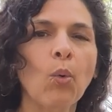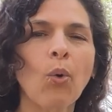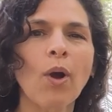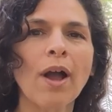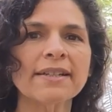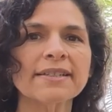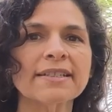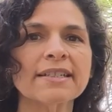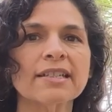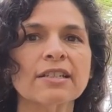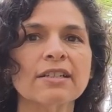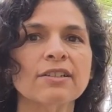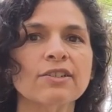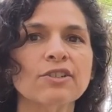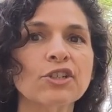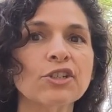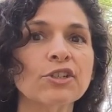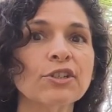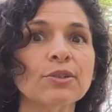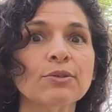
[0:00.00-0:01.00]
What
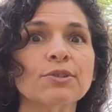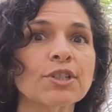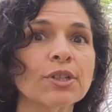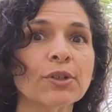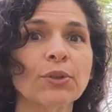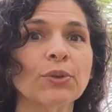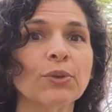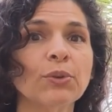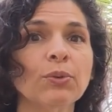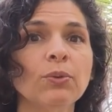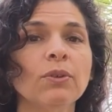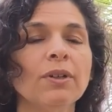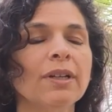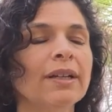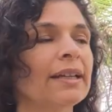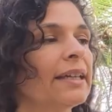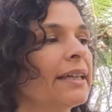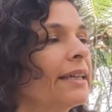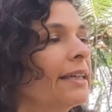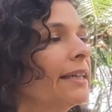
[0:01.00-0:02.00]
do you do
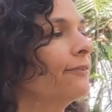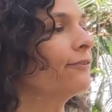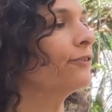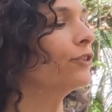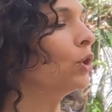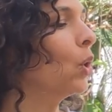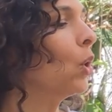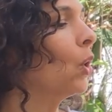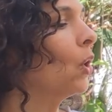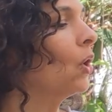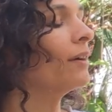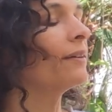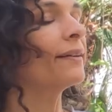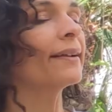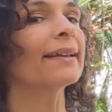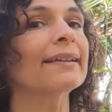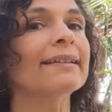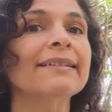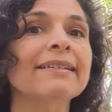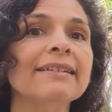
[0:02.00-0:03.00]
if your
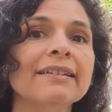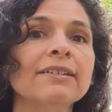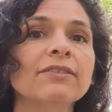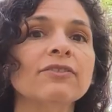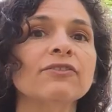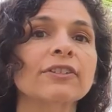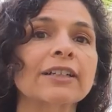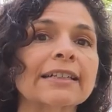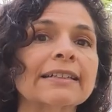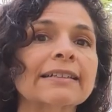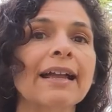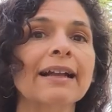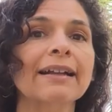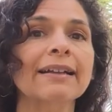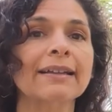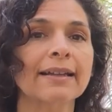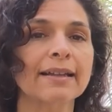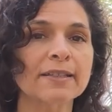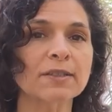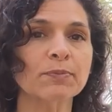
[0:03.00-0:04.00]
Indian
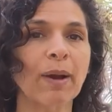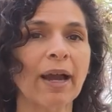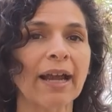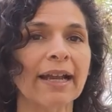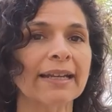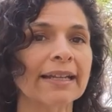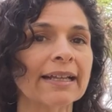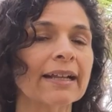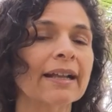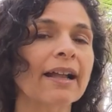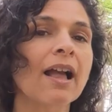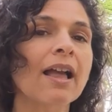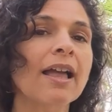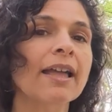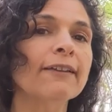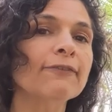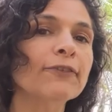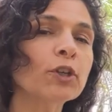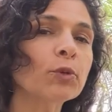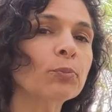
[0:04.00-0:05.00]
ringneck is biting?
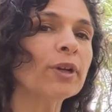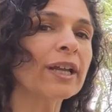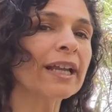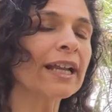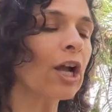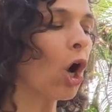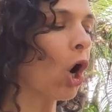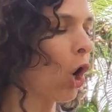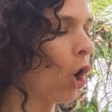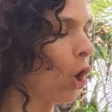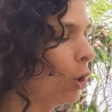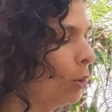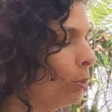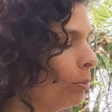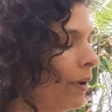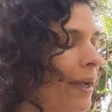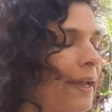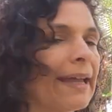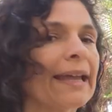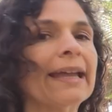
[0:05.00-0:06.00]
If you bring
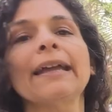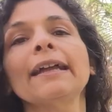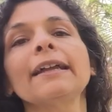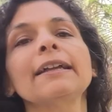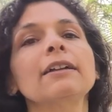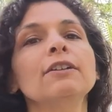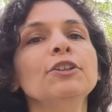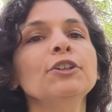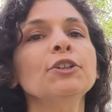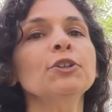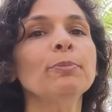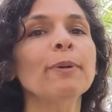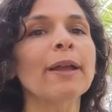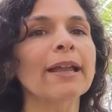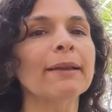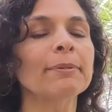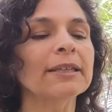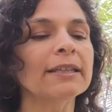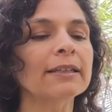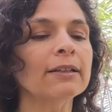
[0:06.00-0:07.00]
home a new
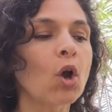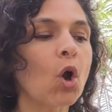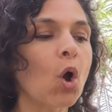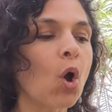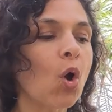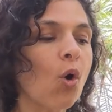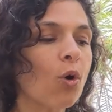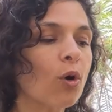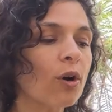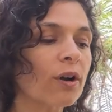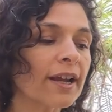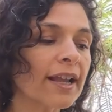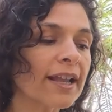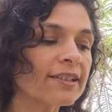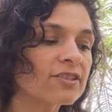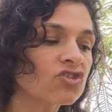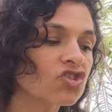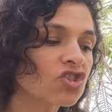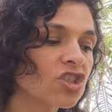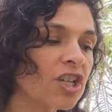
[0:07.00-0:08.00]
baby, or
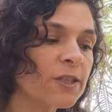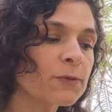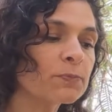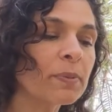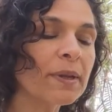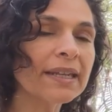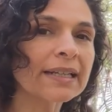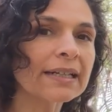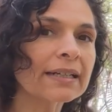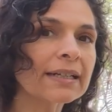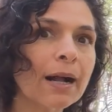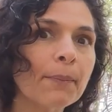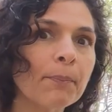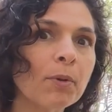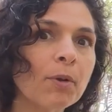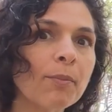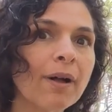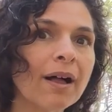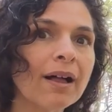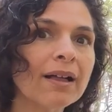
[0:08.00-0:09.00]
it's just been a
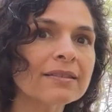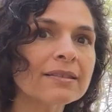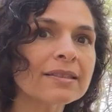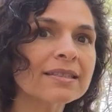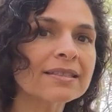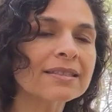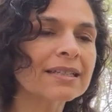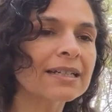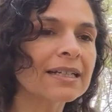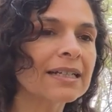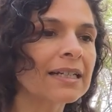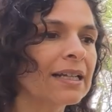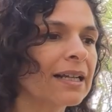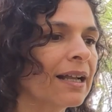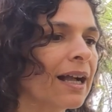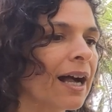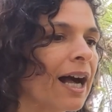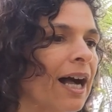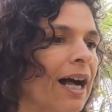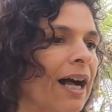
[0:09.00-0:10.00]
couple months,
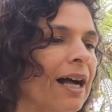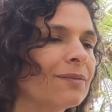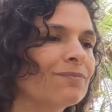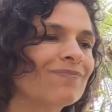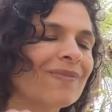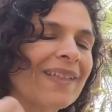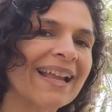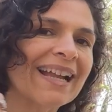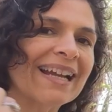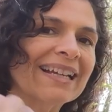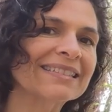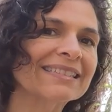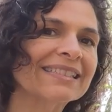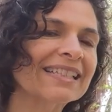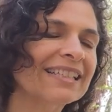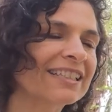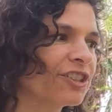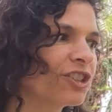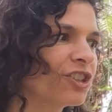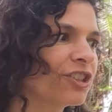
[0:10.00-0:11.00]
um,
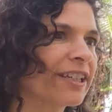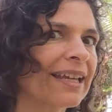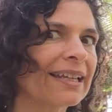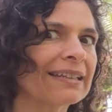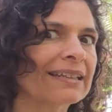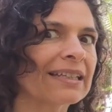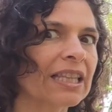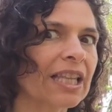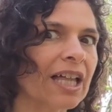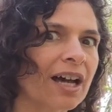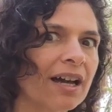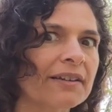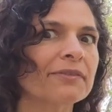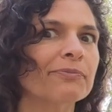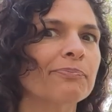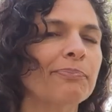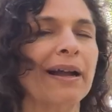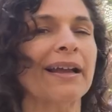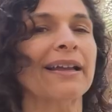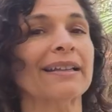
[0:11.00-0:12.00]
and you're getting a lot
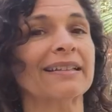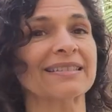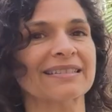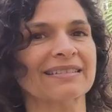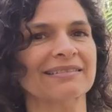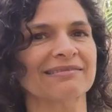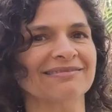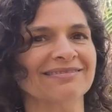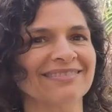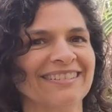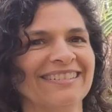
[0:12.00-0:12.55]
of bites.